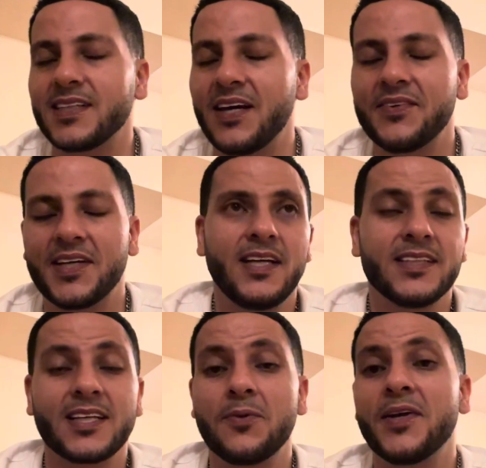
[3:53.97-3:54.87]
I mean, it's
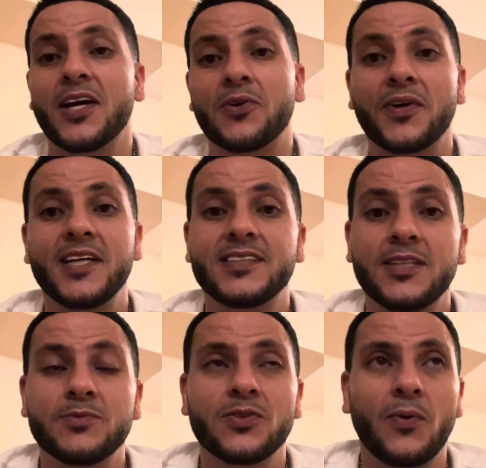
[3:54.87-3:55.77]
going to be a great
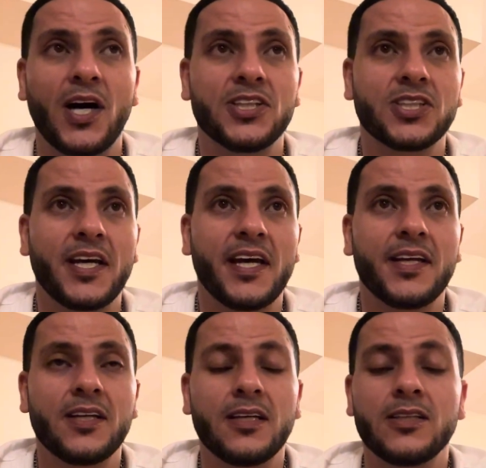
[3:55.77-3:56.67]
team to watch.
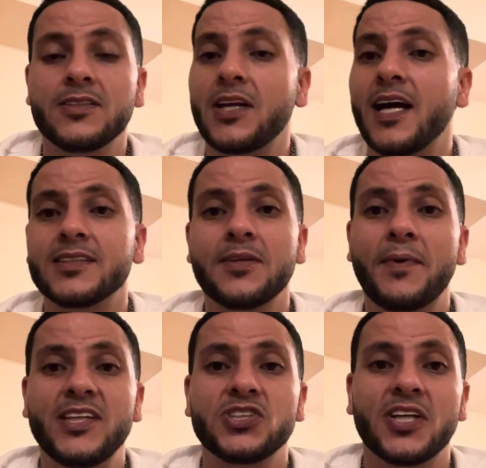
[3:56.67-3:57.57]
And not to
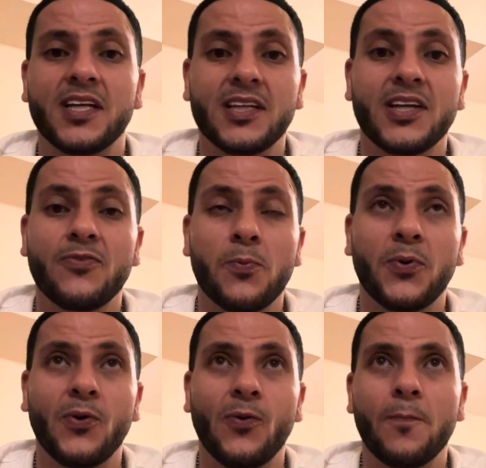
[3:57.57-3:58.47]
mention
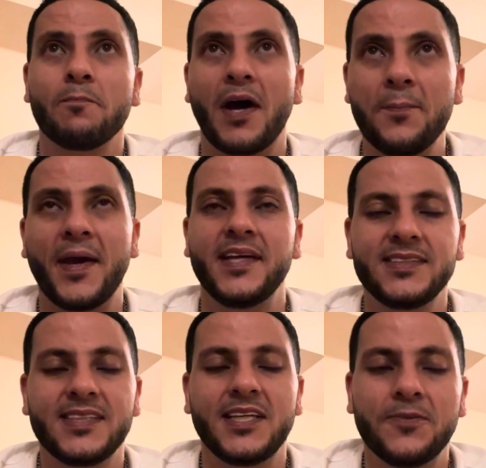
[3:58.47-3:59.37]
Liverpool, my main
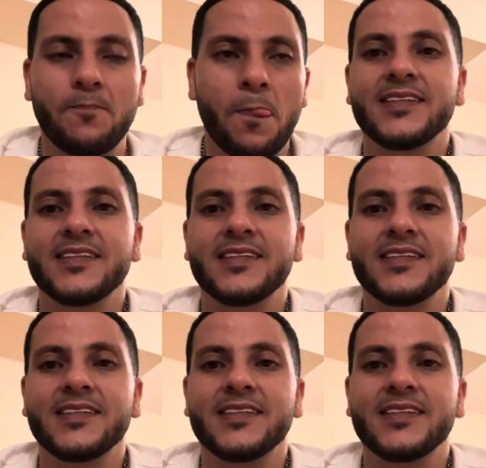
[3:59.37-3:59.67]
team.